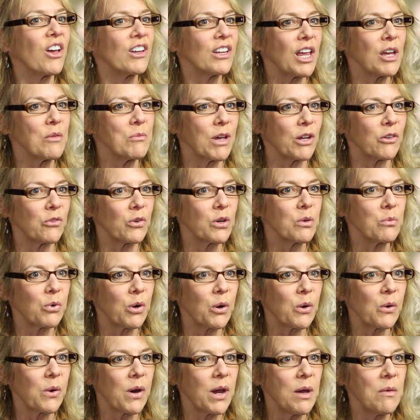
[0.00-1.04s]
online mentoring
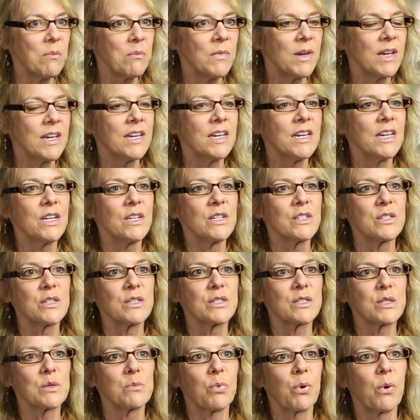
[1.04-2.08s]
program to
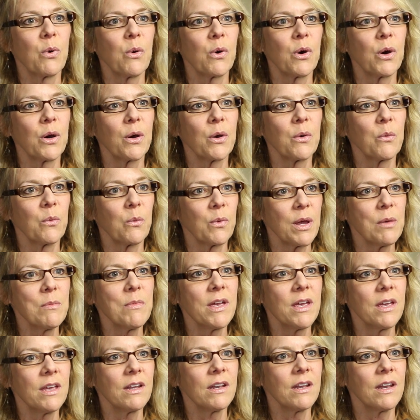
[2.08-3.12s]
support
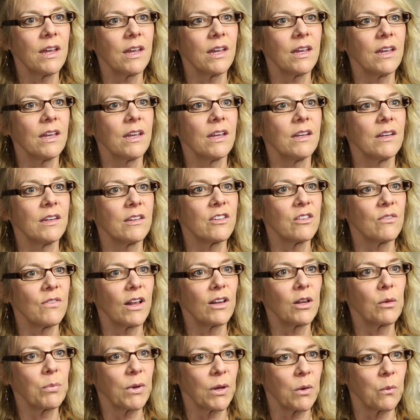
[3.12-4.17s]
women in
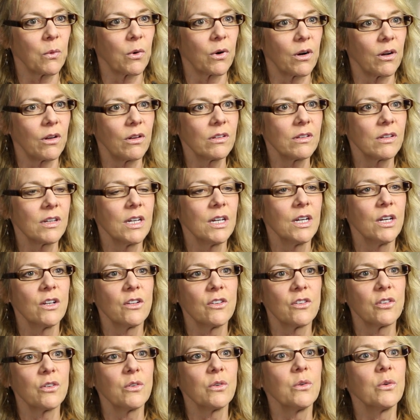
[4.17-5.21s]
developing world
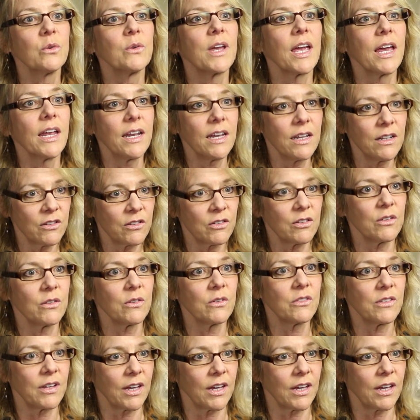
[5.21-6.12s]
to get into